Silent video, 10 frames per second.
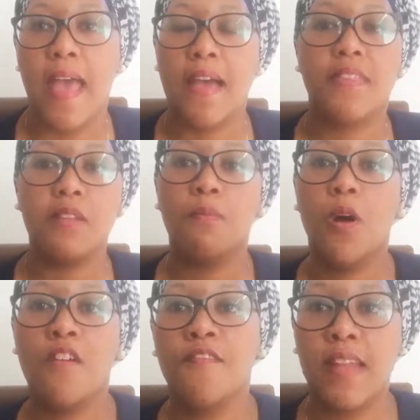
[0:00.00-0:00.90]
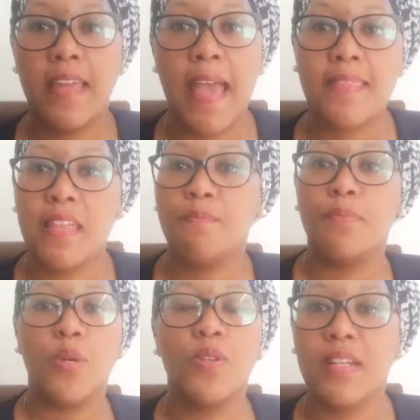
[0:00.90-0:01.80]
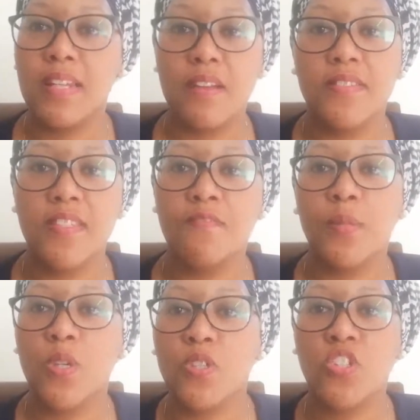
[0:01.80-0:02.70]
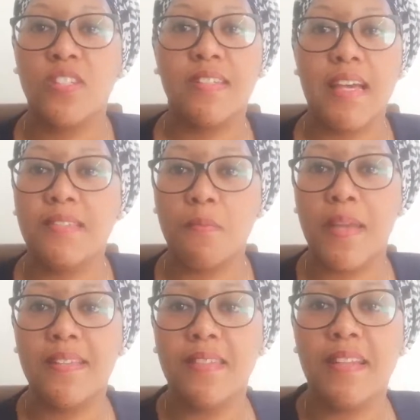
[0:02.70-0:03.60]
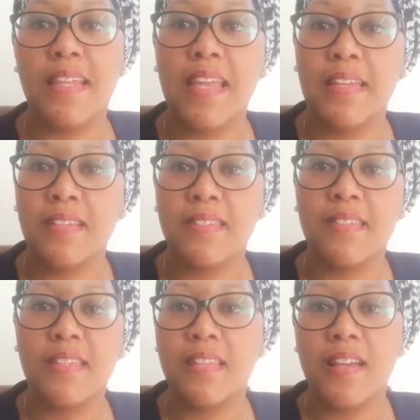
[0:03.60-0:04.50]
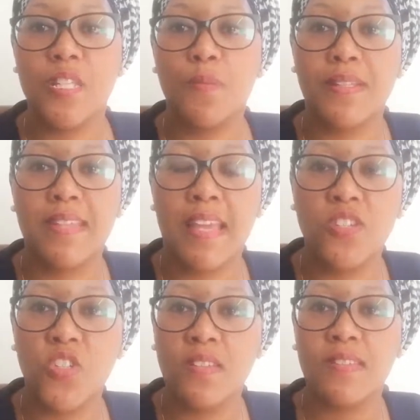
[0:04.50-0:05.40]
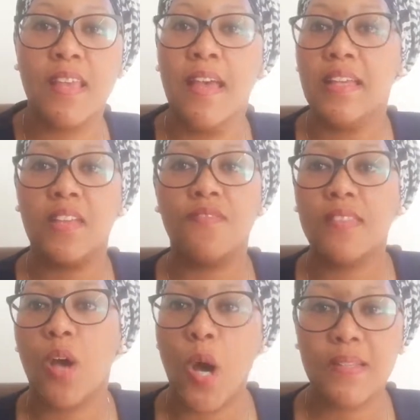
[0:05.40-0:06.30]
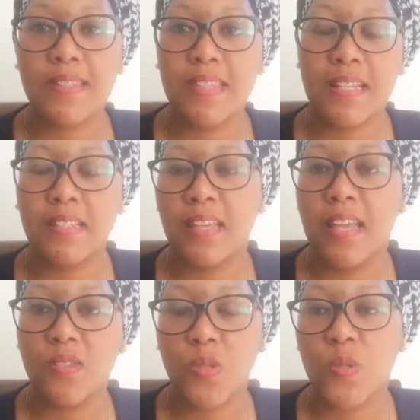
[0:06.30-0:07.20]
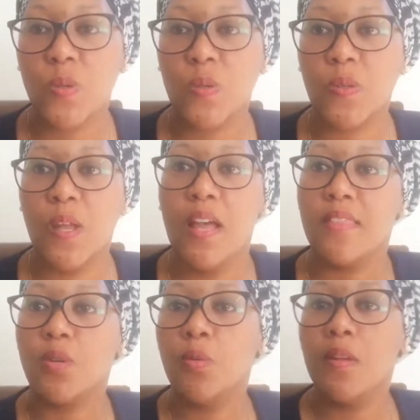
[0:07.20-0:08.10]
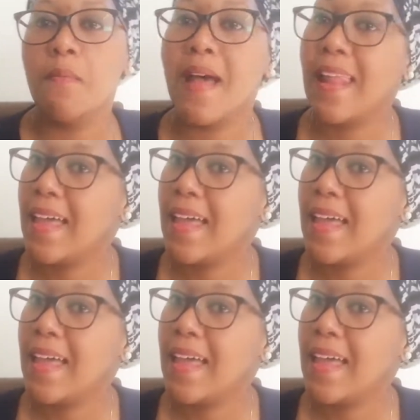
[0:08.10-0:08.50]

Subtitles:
and then marveling at that broken narrative because she does amazingly and exceeds our expectations given the odds stacked against her. The women in my